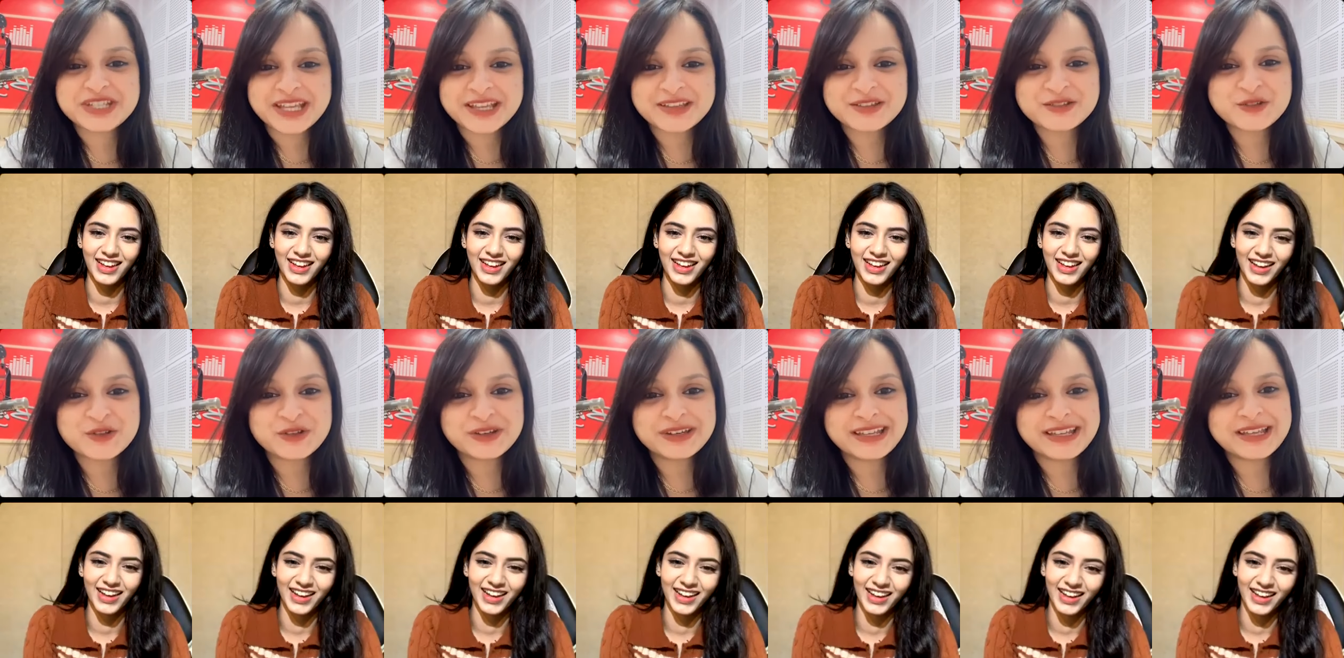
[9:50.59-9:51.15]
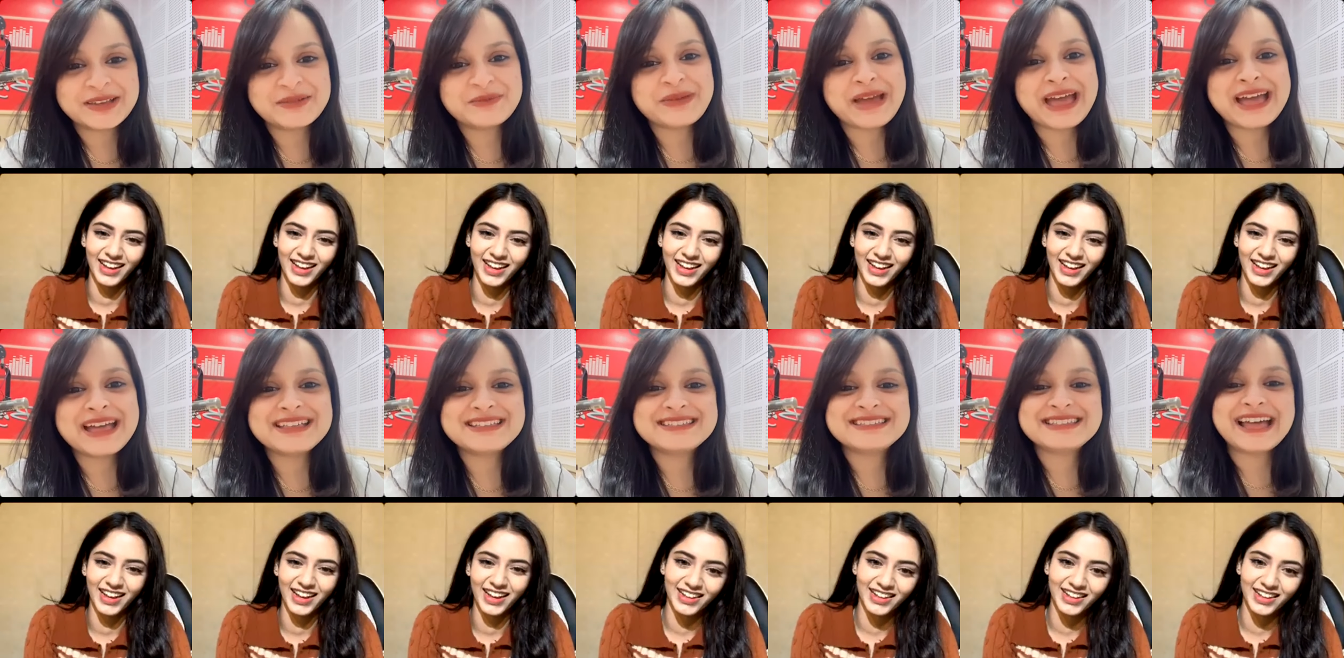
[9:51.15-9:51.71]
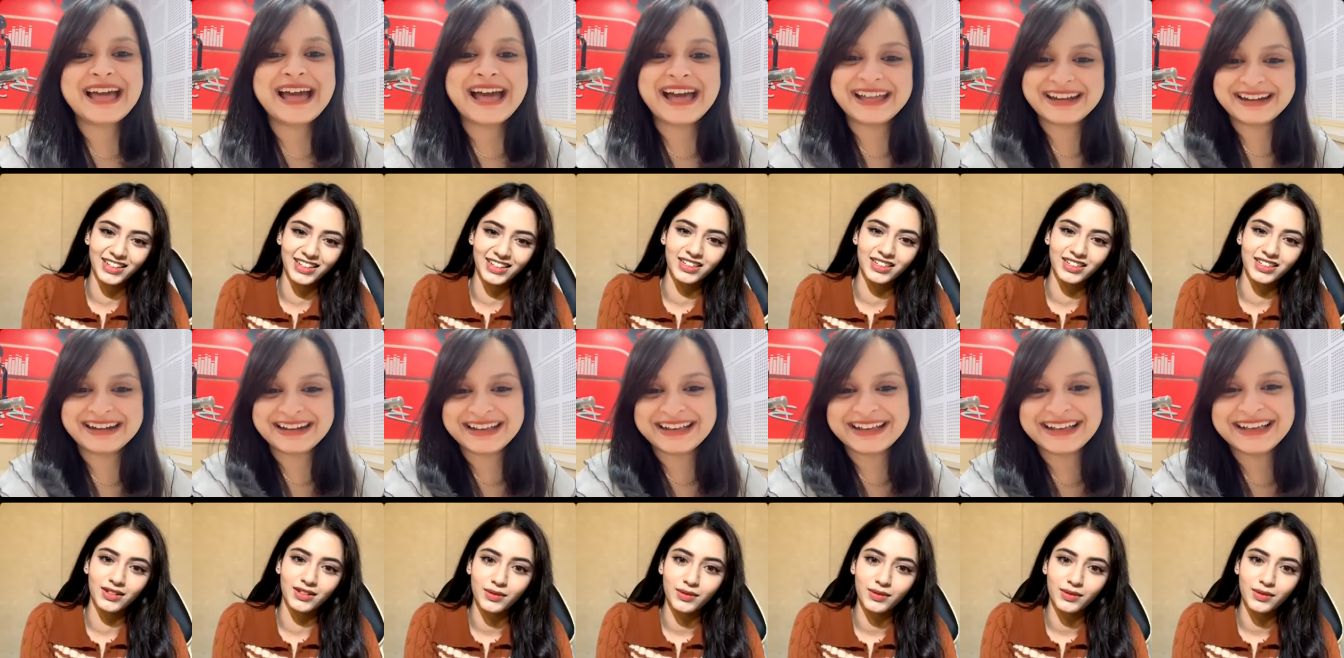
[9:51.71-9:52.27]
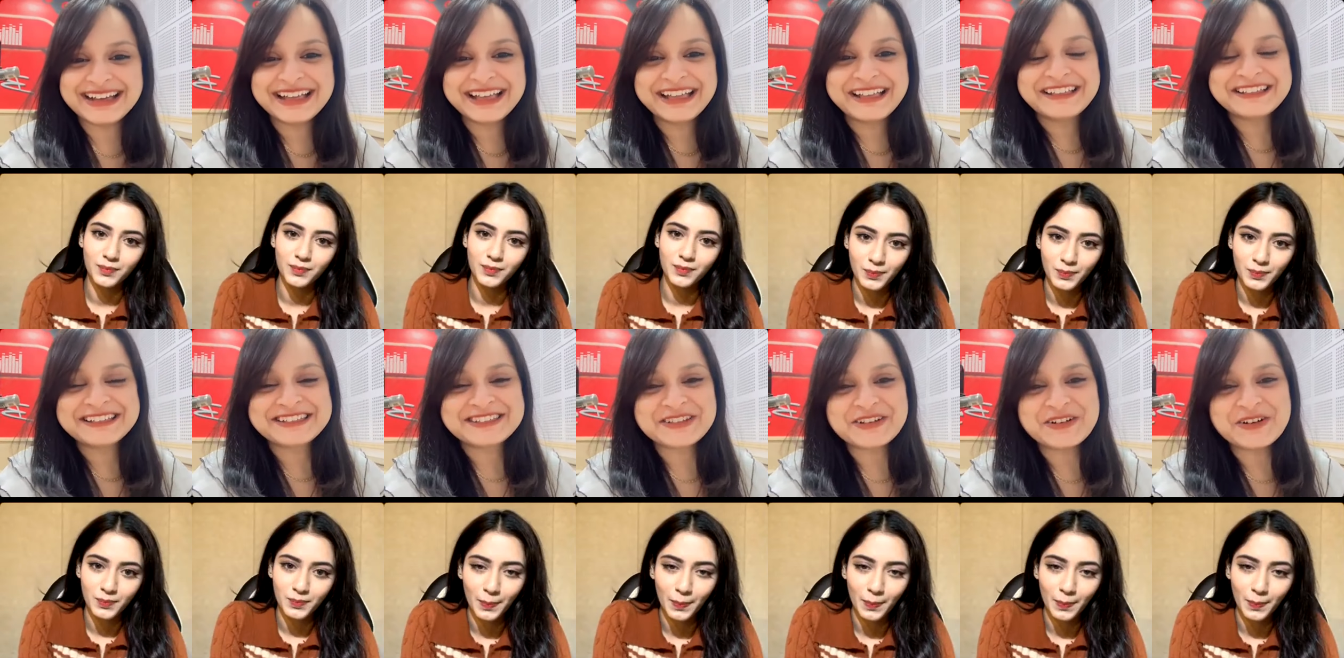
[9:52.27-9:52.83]
Speaker 1: changed name as Aria.
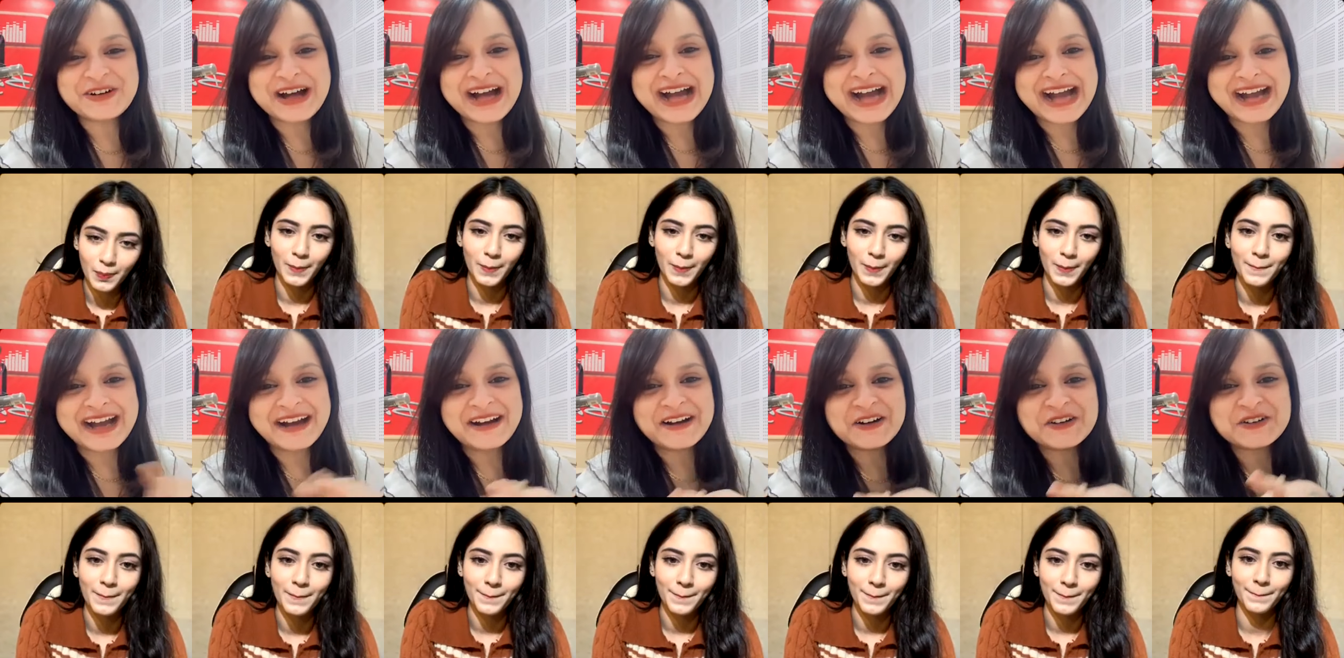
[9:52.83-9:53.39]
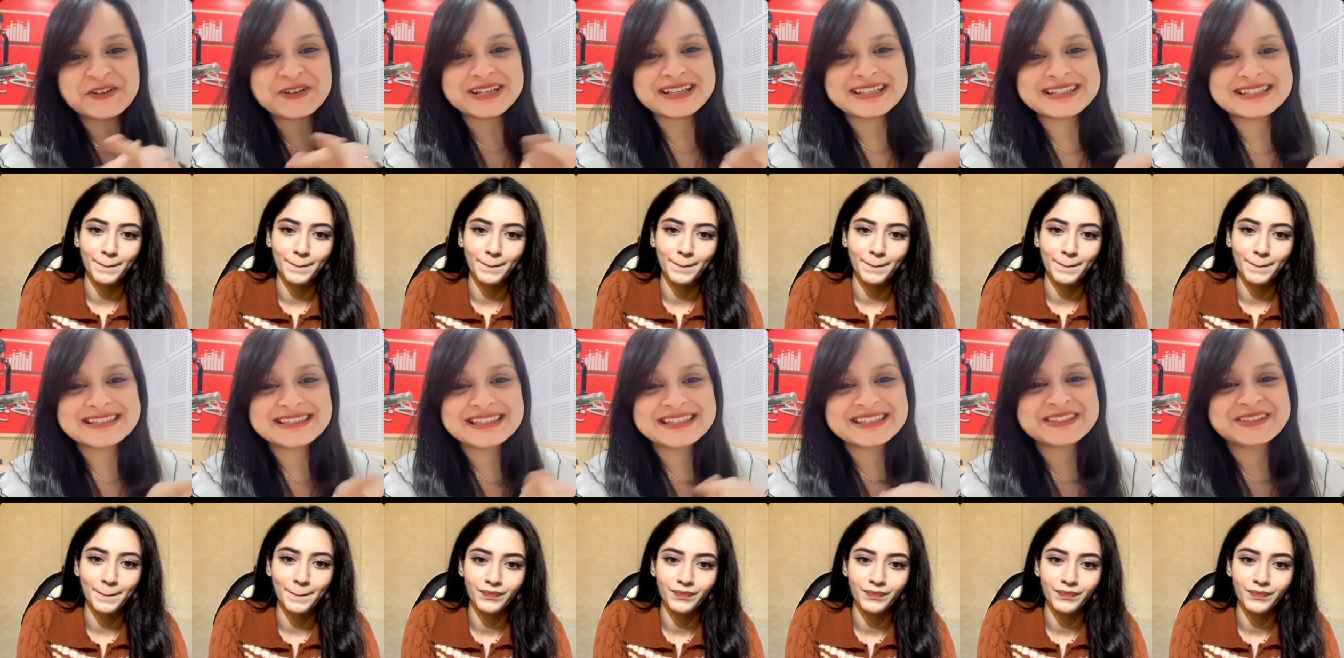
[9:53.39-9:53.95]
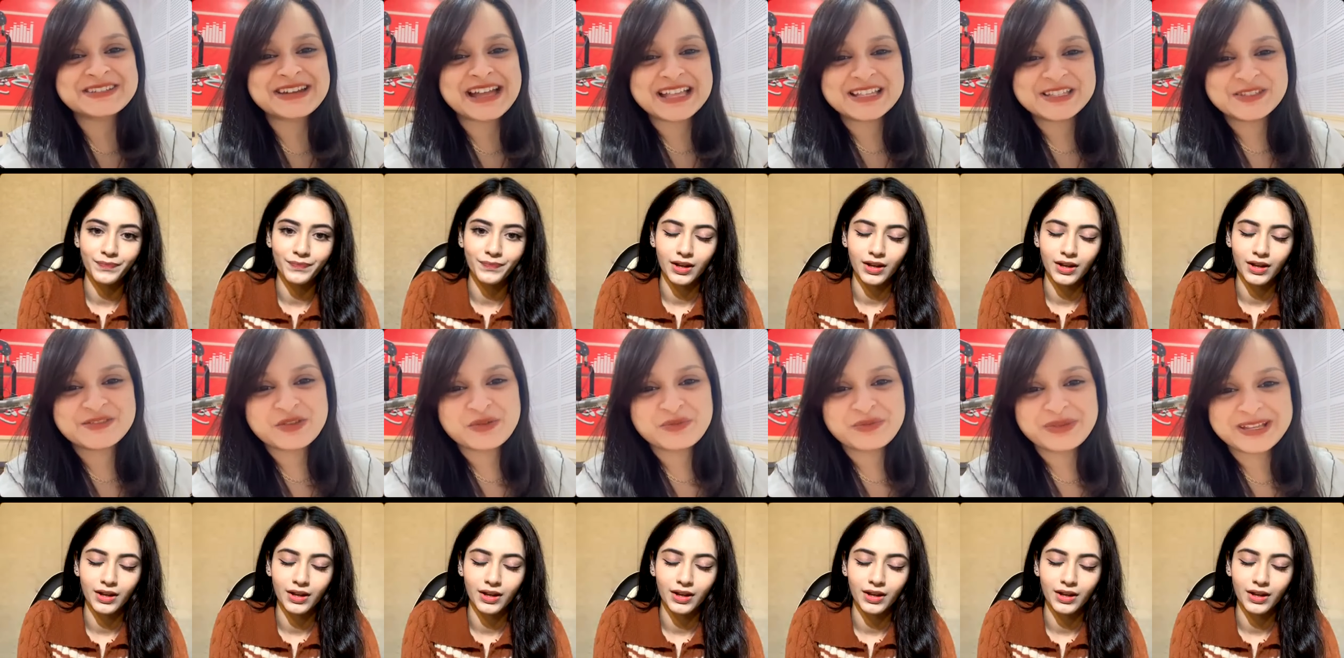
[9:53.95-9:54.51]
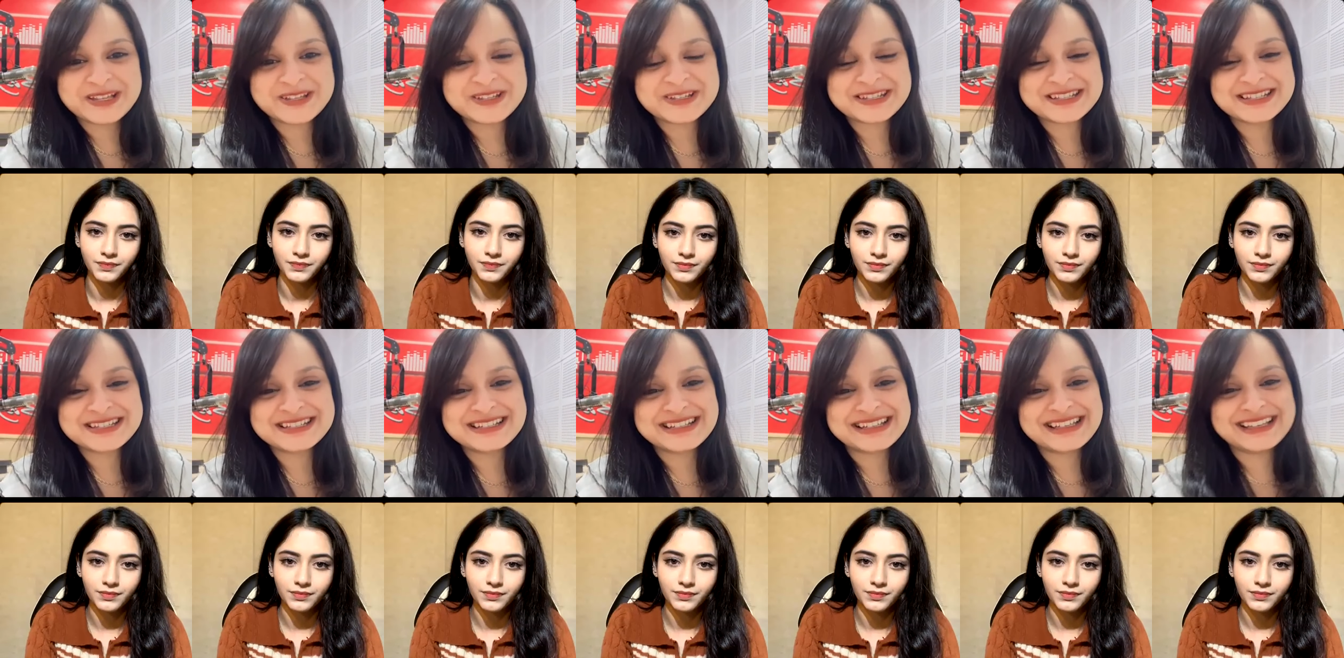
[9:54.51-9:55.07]
So how is this
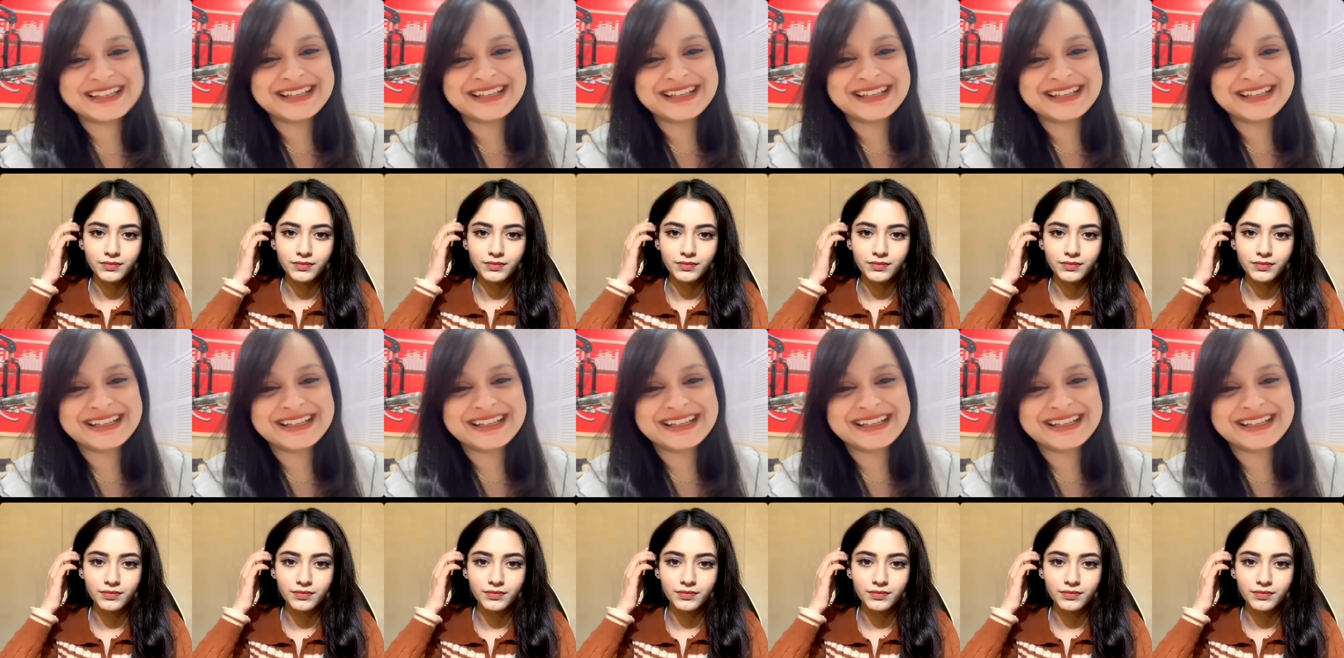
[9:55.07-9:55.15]
transformation